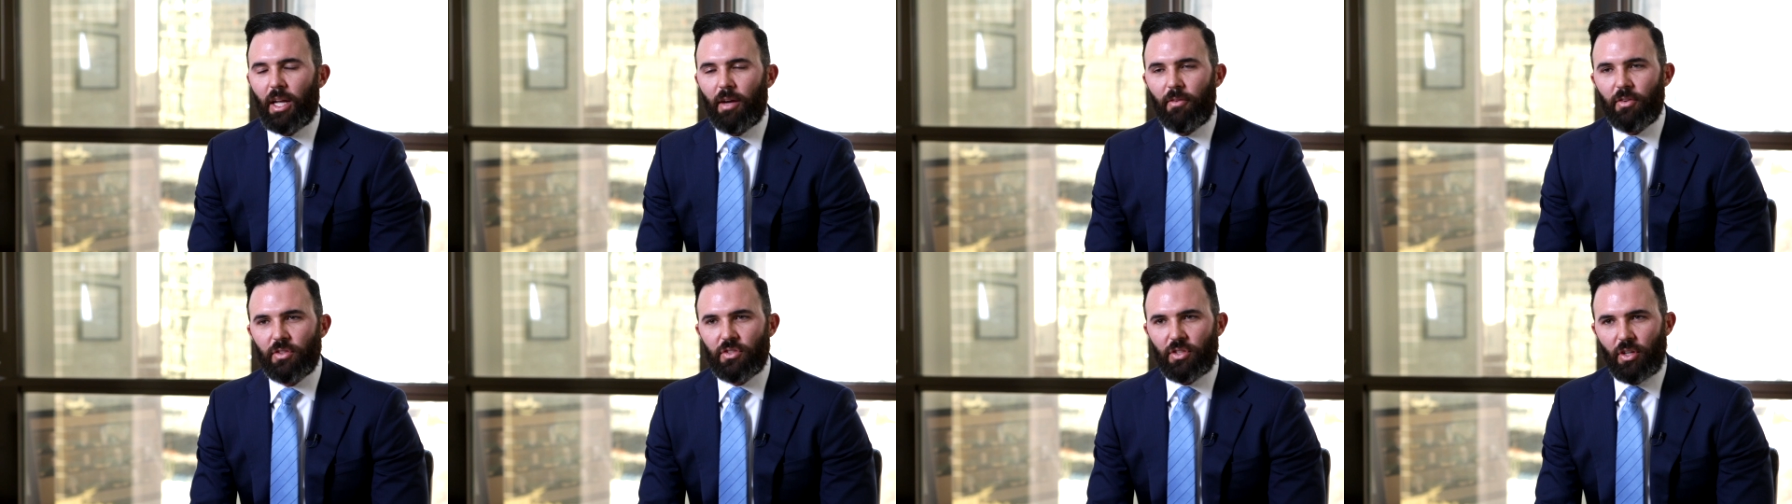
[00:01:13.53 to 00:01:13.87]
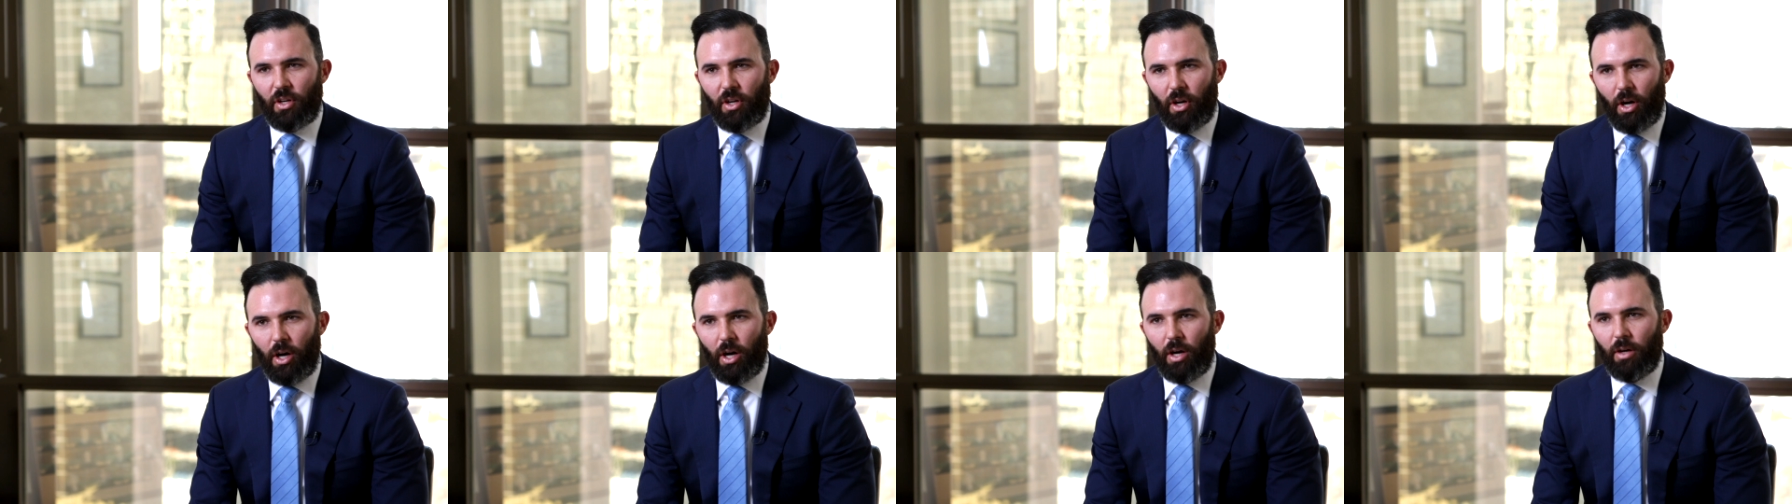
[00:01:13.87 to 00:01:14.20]
give us a
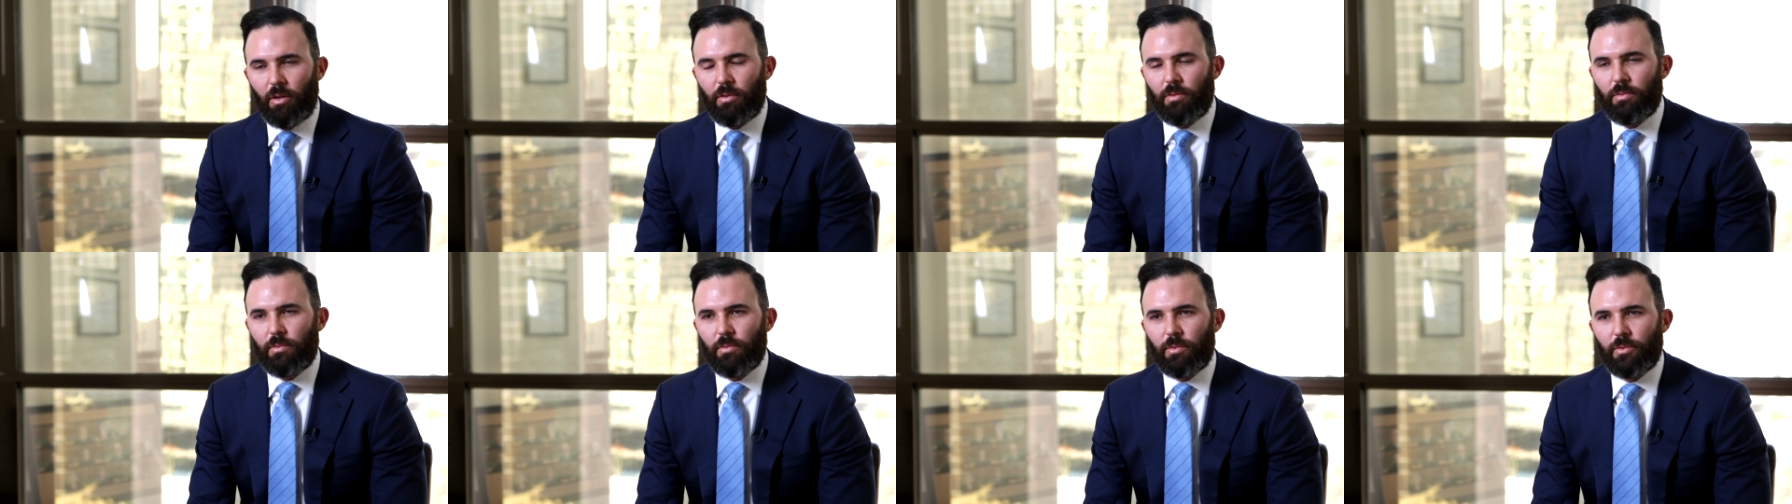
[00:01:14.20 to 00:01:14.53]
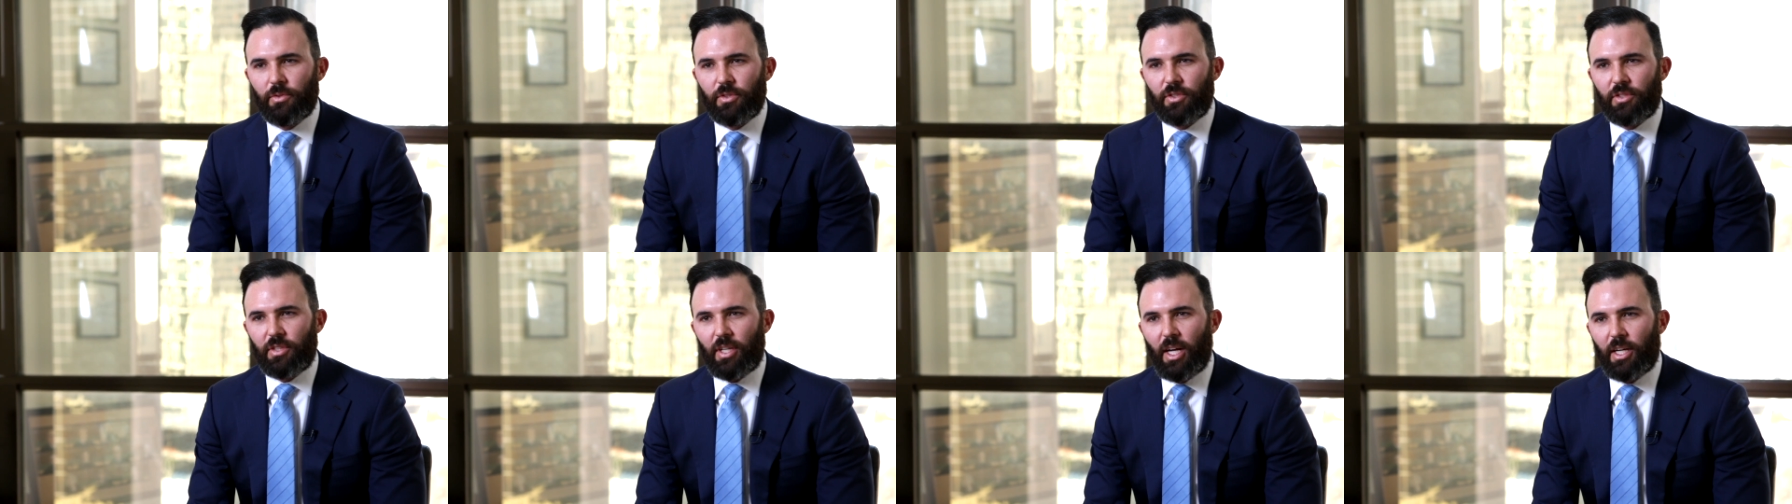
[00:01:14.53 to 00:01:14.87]
call.
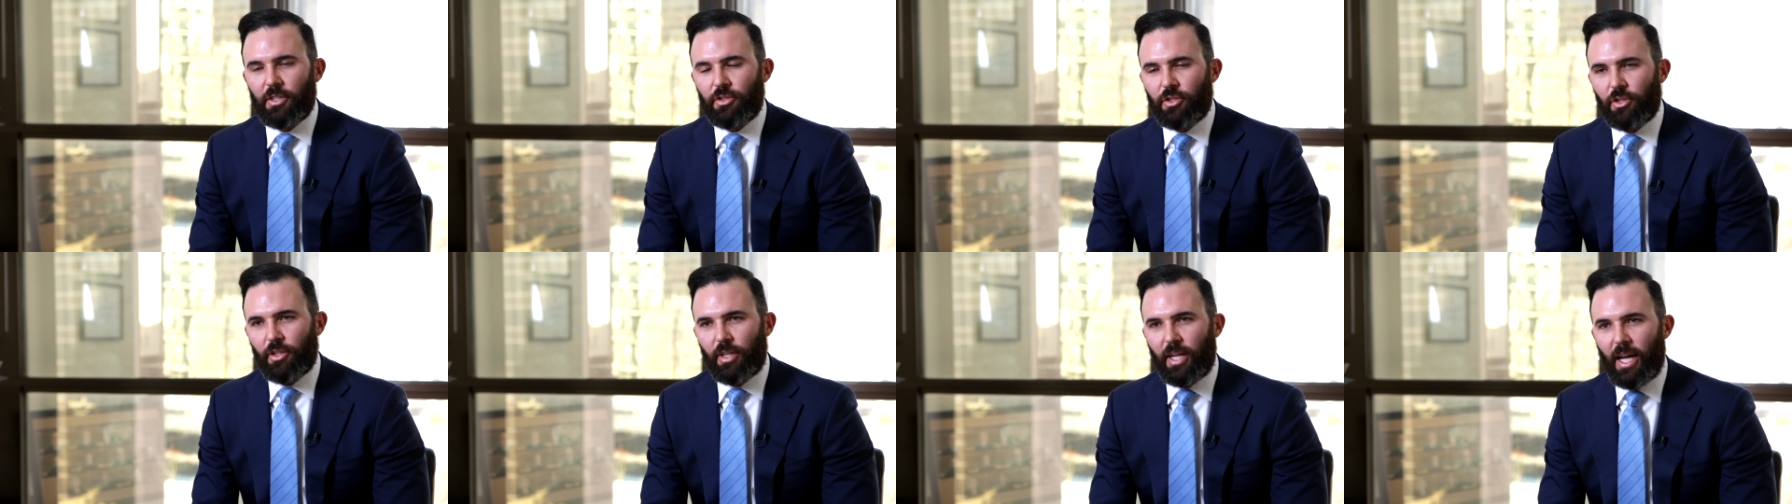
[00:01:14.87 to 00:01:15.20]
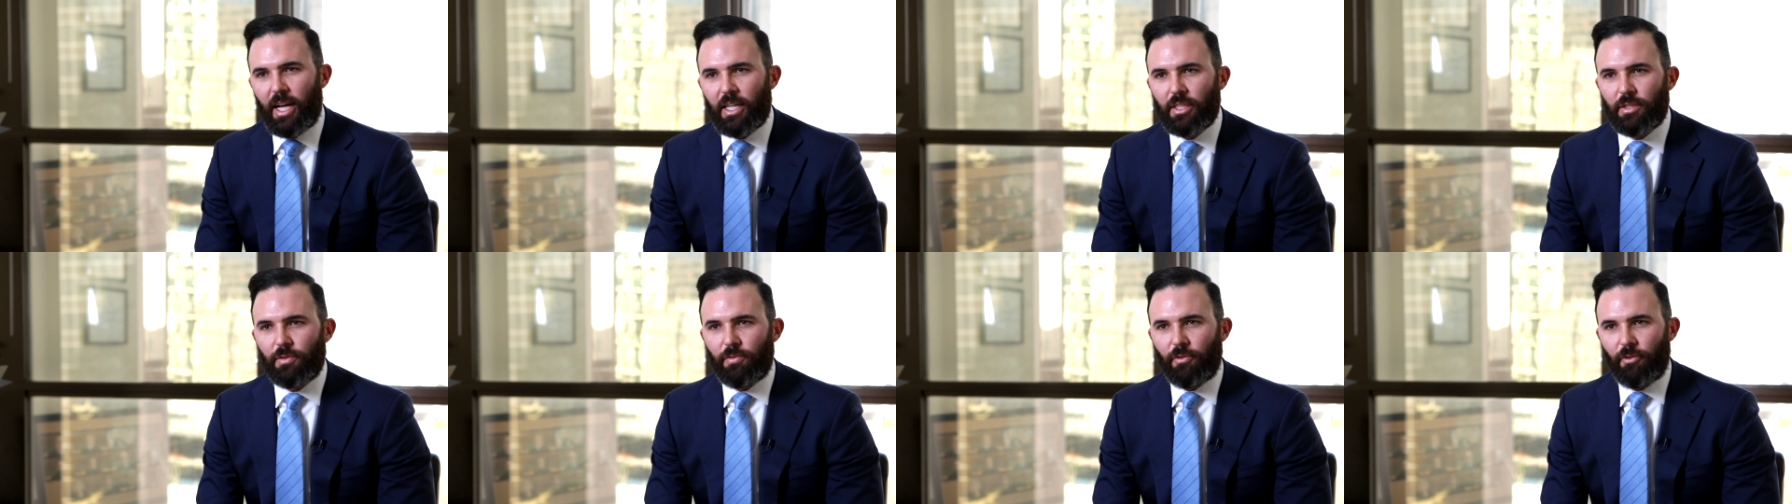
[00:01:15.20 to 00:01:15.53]
We'll discuss your
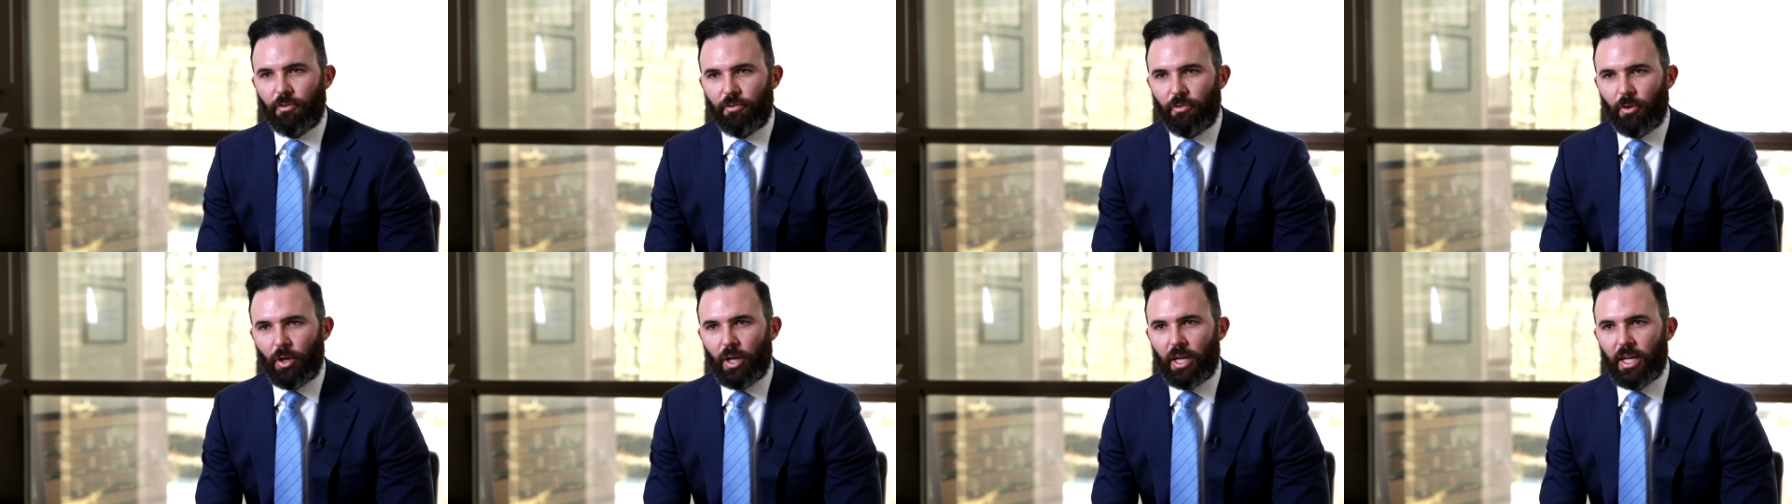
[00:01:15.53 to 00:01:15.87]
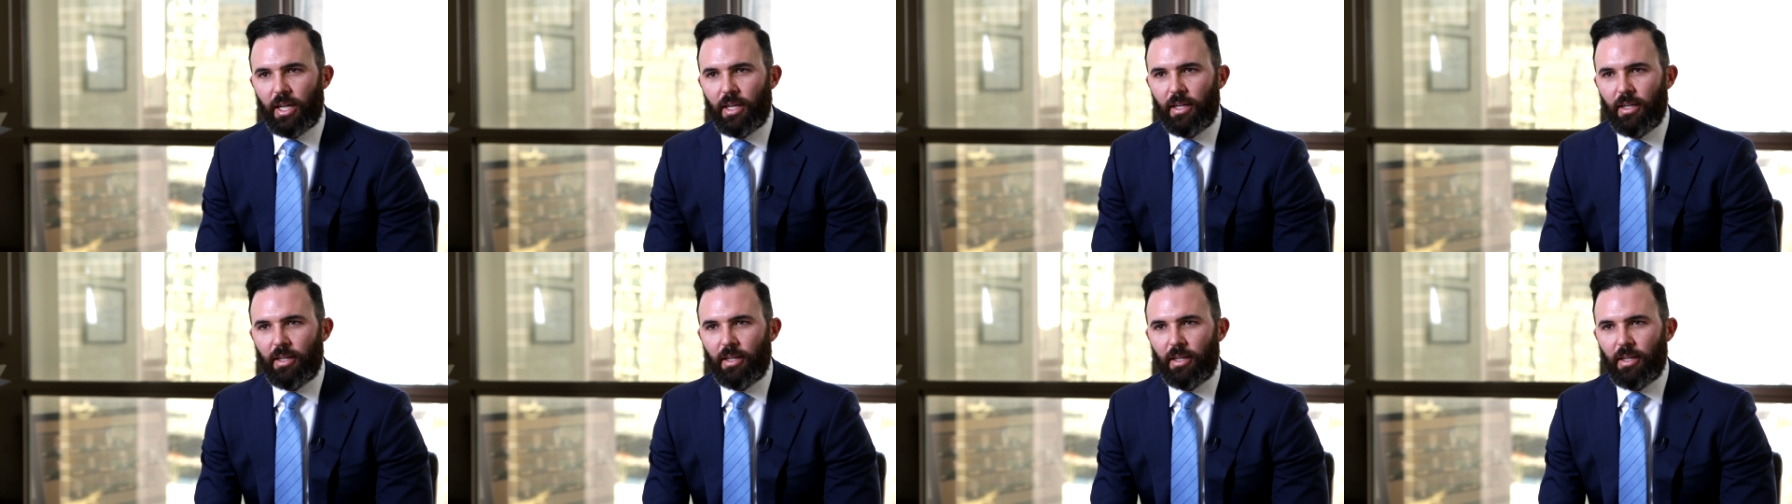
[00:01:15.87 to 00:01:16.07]
case for free.